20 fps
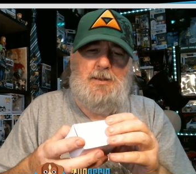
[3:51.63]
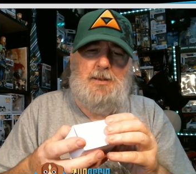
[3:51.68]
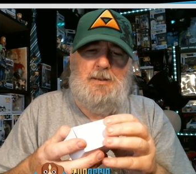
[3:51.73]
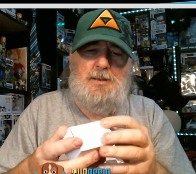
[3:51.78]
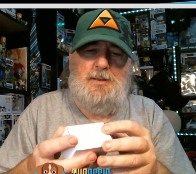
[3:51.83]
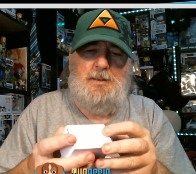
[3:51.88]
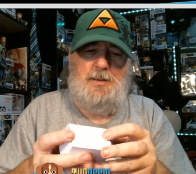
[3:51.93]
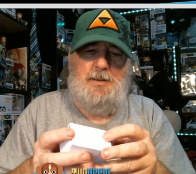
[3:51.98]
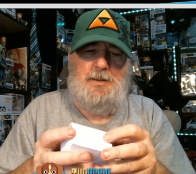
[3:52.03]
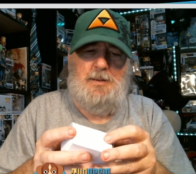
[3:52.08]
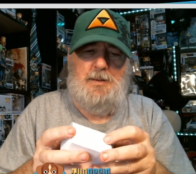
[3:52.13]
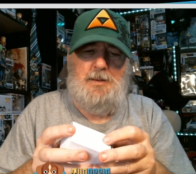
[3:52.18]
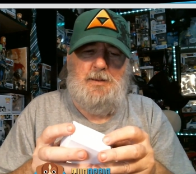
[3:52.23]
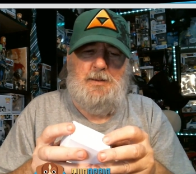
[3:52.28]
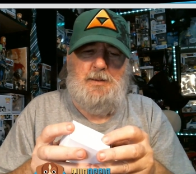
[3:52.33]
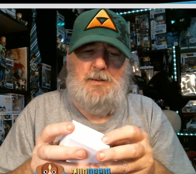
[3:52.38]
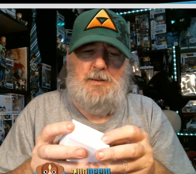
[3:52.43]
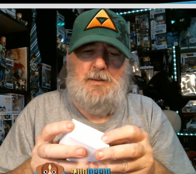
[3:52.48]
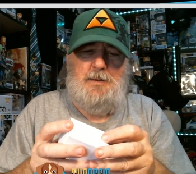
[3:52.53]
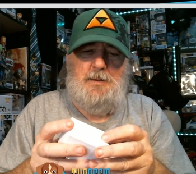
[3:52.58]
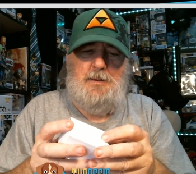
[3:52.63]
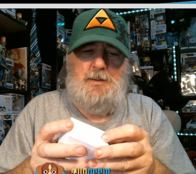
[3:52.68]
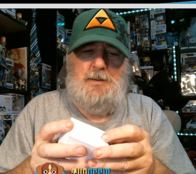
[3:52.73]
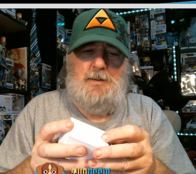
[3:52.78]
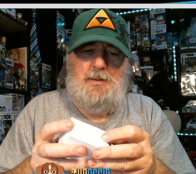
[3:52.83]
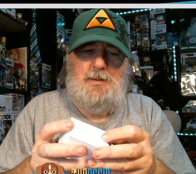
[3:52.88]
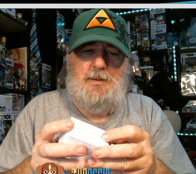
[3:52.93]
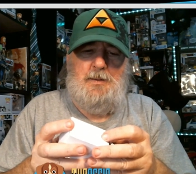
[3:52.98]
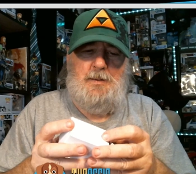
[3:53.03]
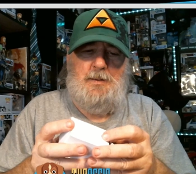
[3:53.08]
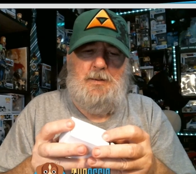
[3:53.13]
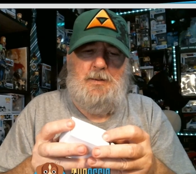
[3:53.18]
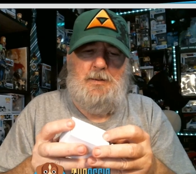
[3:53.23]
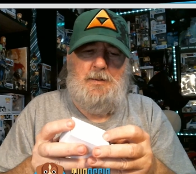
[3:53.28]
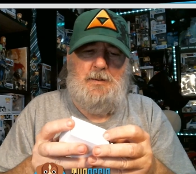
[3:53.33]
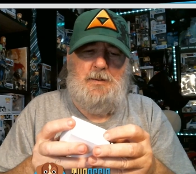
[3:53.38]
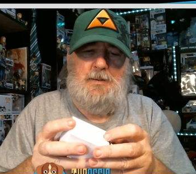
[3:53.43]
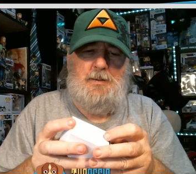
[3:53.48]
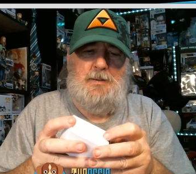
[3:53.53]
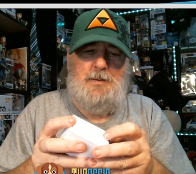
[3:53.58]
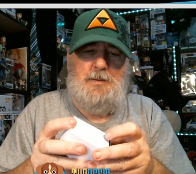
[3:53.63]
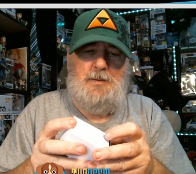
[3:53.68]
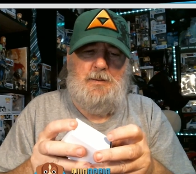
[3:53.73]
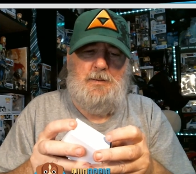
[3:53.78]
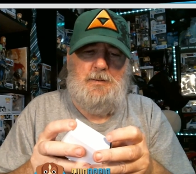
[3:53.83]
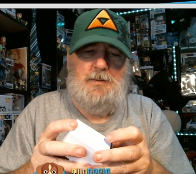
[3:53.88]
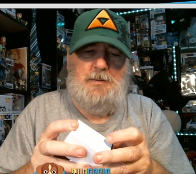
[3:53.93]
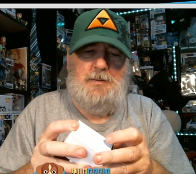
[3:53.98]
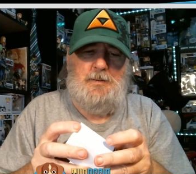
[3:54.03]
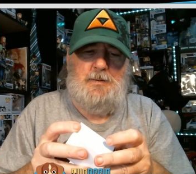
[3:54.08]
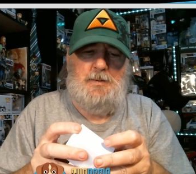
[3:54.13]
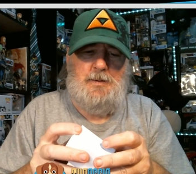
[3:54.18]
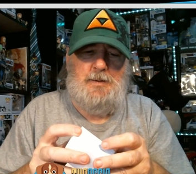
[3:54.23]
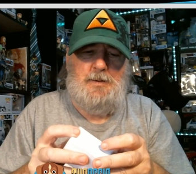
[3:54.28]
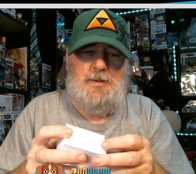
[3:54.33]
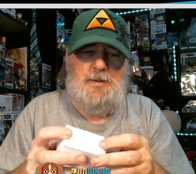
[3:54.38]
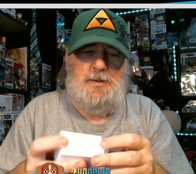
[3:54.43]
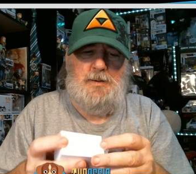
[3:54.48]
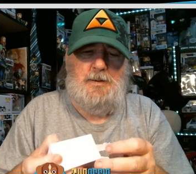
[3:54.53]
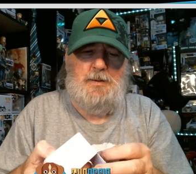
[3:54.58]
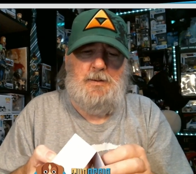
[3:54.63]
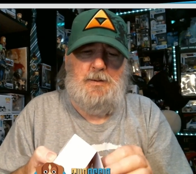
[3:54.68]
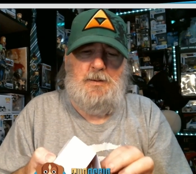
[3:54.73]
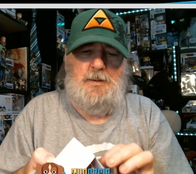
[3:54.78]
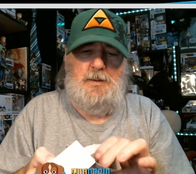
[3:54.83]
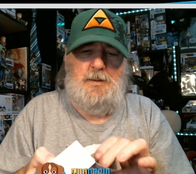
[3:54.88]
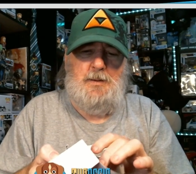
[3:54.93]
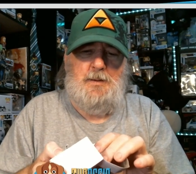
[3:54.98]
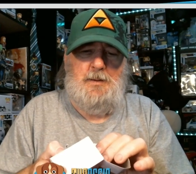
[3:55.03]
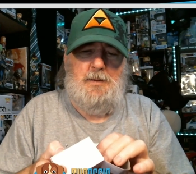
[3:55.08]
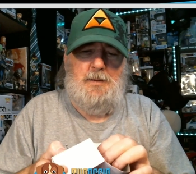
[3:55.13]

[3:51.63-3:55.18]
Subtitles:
Nothing is said.